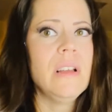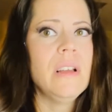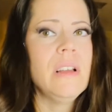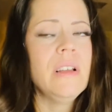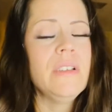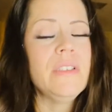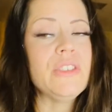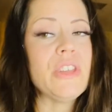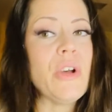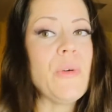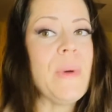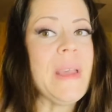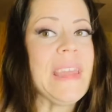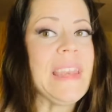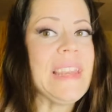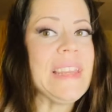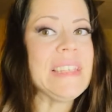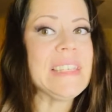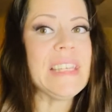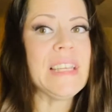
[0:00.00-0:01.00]
So
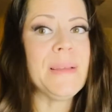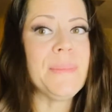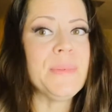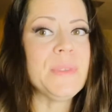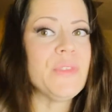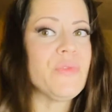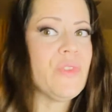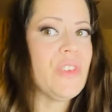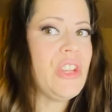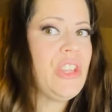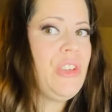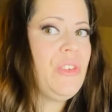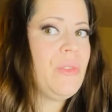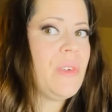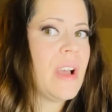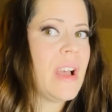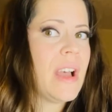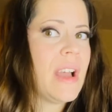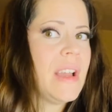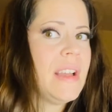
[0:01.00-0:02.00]
any tips for you
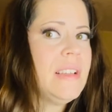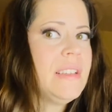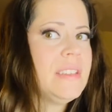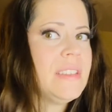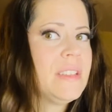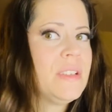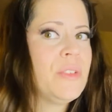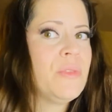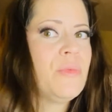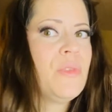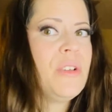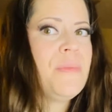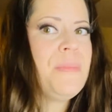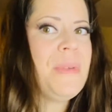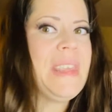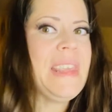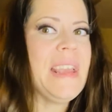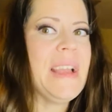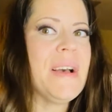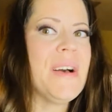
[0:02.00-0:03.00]
guys would
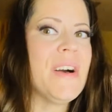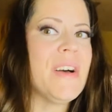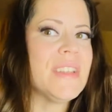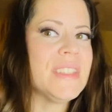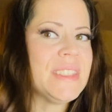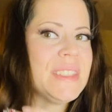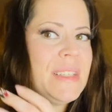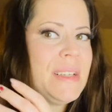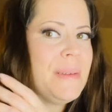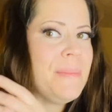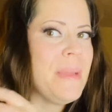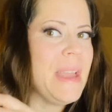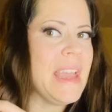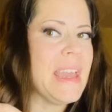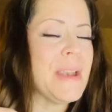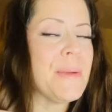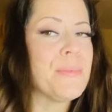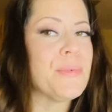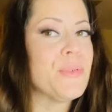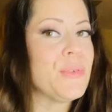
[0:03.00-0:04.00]
be awesome and
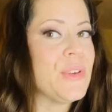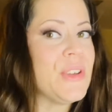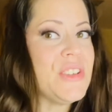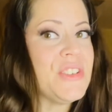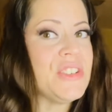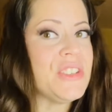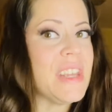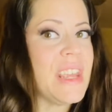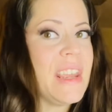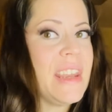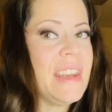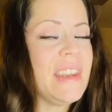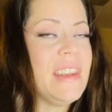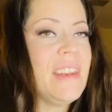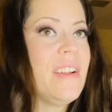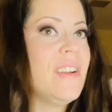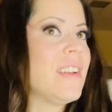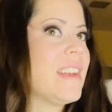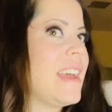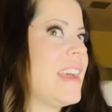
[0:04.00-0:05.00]
appreciated
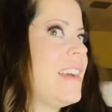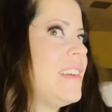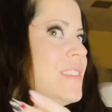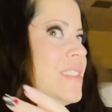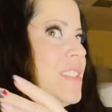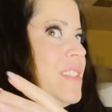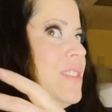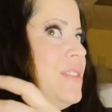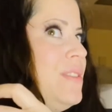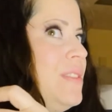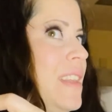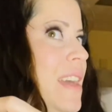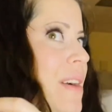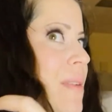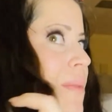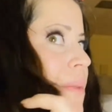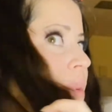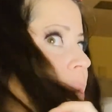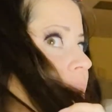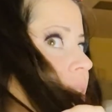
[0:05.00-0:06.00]
on how to do that
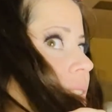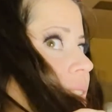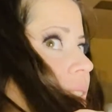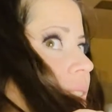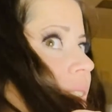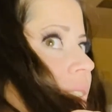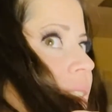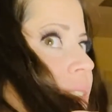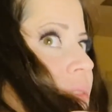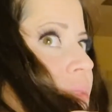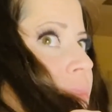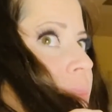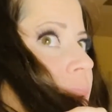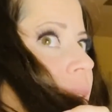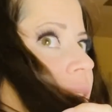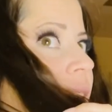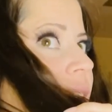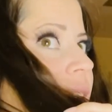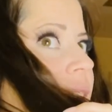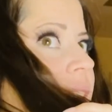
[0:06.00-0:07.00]
work-life
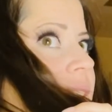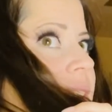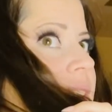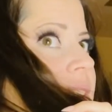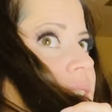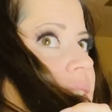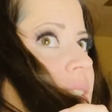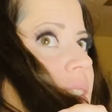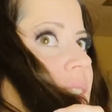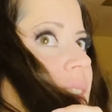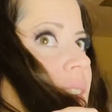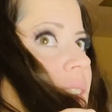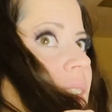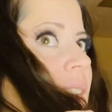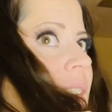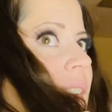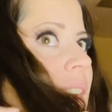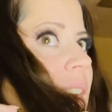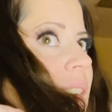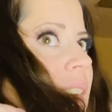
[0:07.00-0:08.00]
balance.
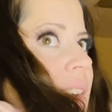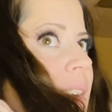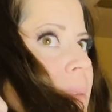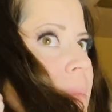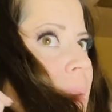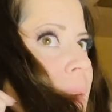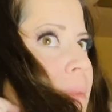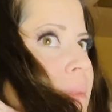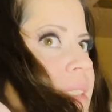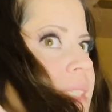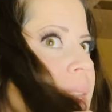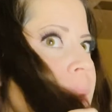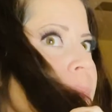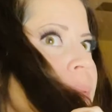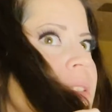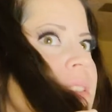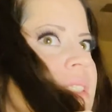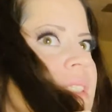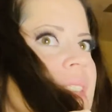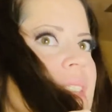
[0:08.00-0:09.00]
I was able
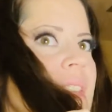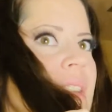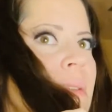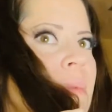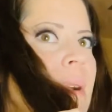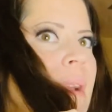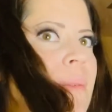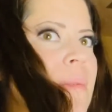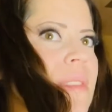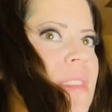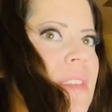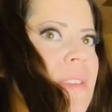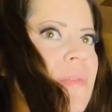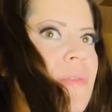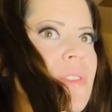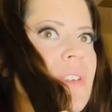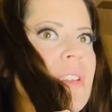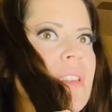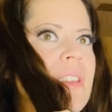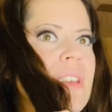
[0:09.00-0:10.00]
to get away with it
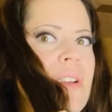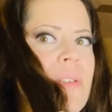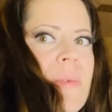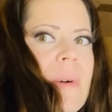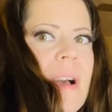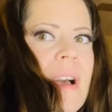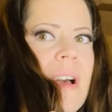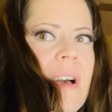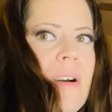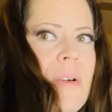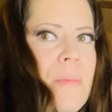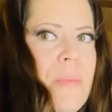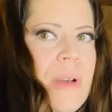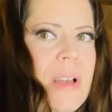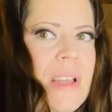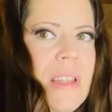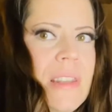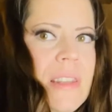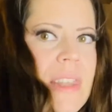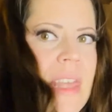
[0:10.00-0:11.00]
for a little while,
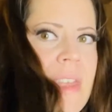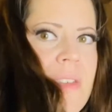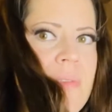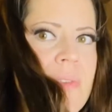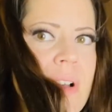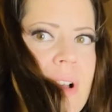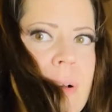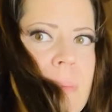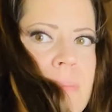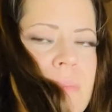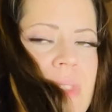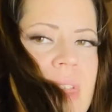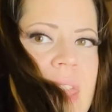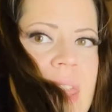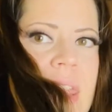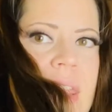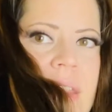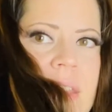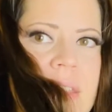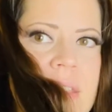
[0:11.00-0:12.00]
but they've upped the
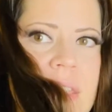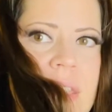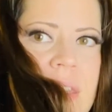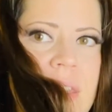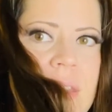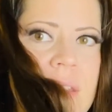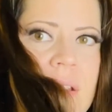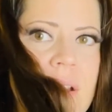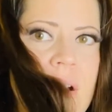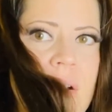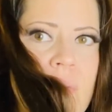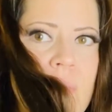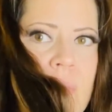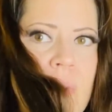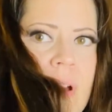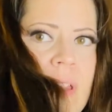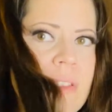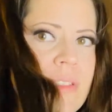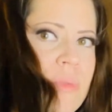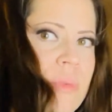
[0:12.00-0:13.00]
ante of
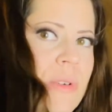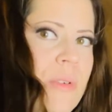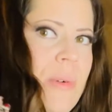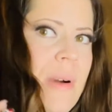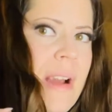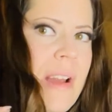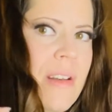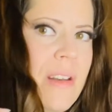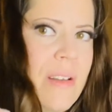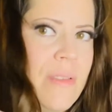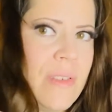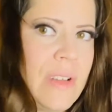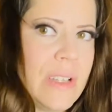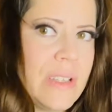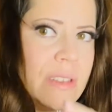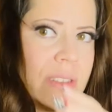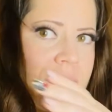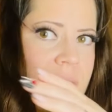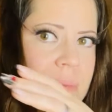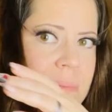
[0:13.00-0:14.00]
what's required of
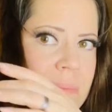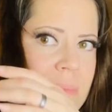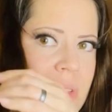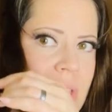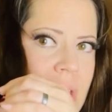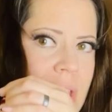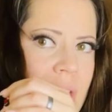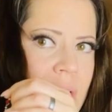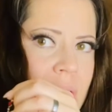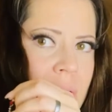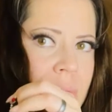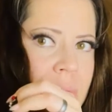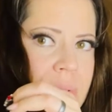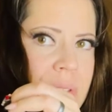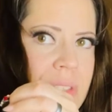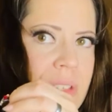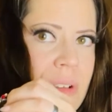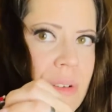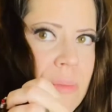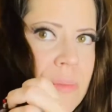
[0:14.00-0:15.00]
us, you know?
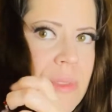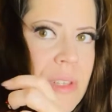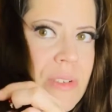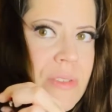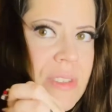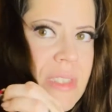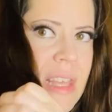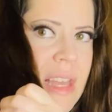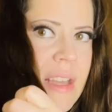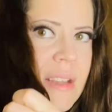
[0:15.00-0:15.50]
So there's that.